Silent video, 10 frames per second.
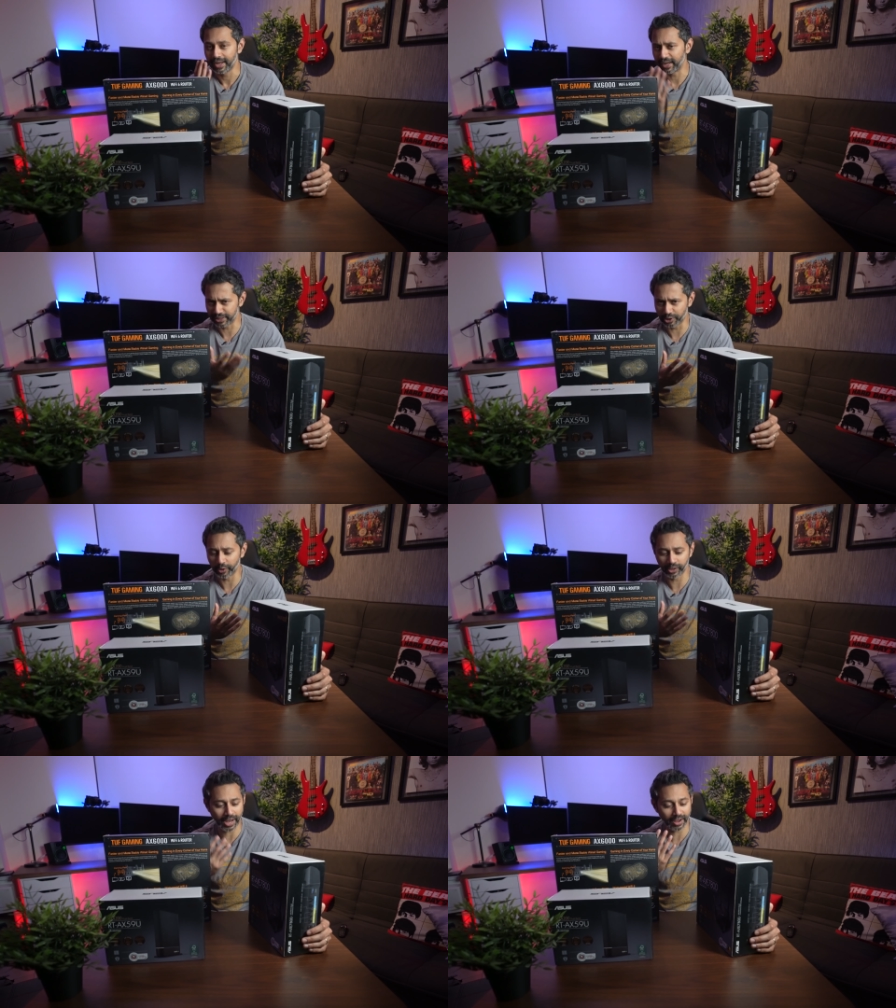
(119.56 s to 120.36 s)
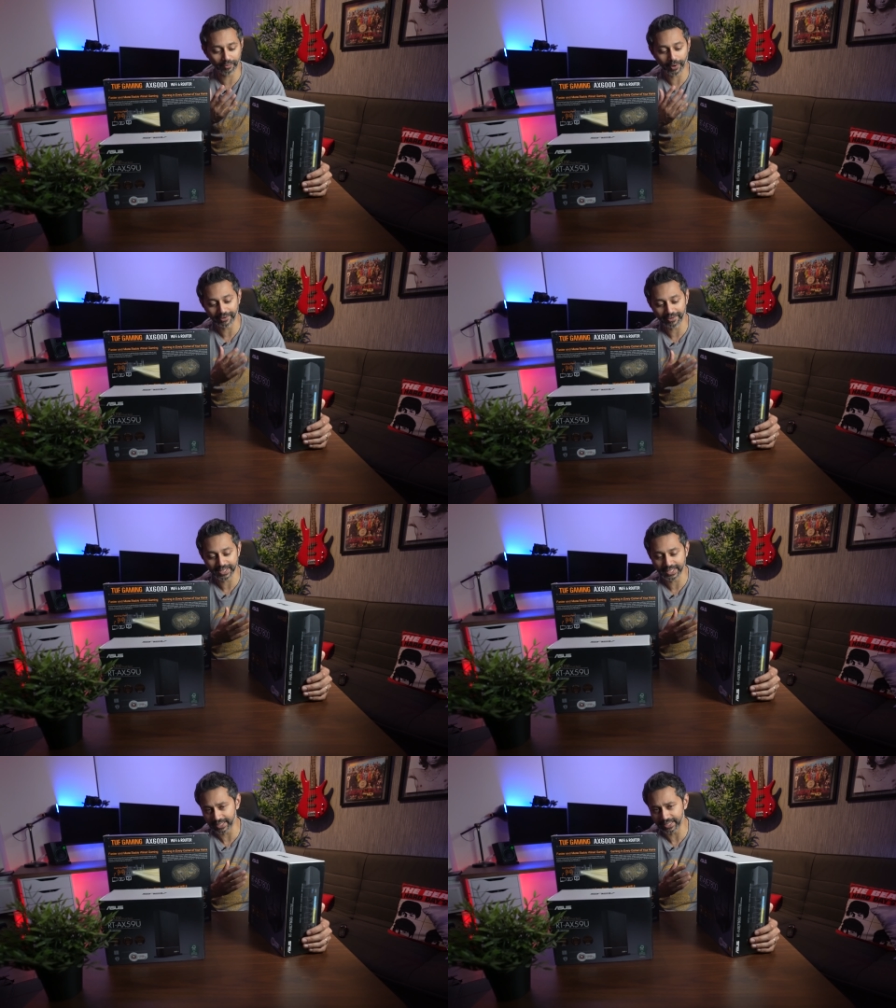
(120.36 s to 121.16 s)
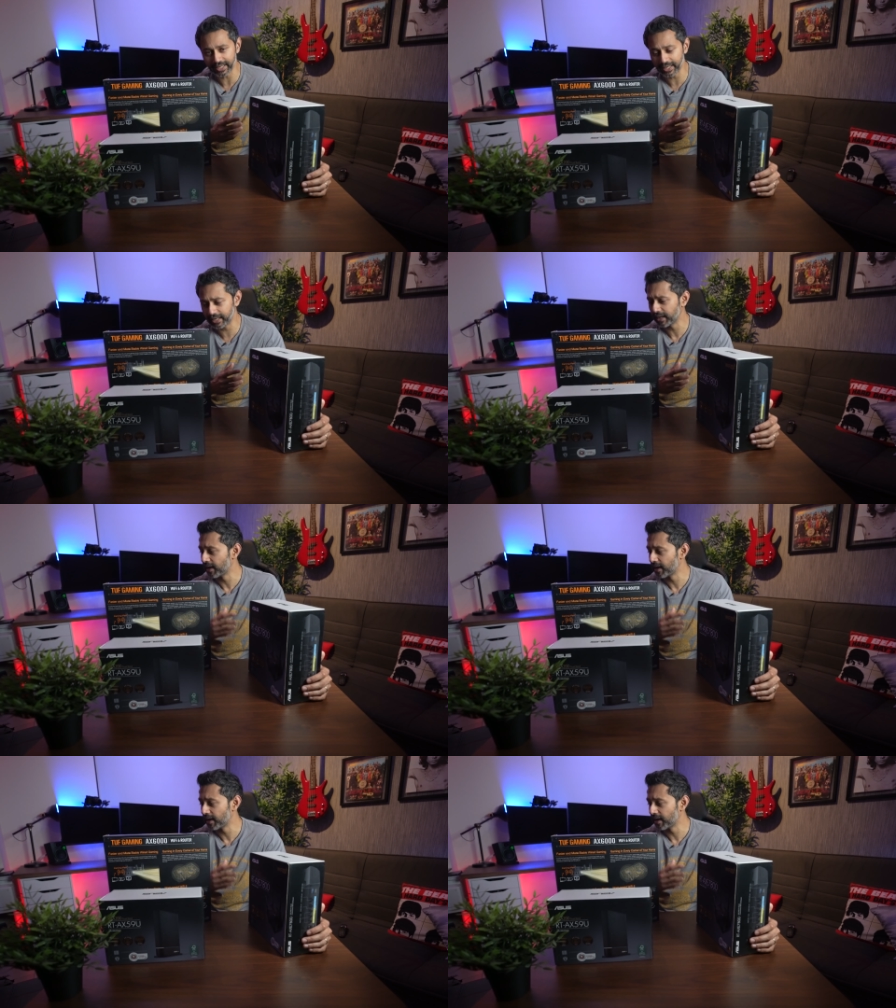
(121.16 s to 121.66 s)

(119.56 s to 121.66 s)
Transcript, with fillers: it's going to have Wi-Fi six E.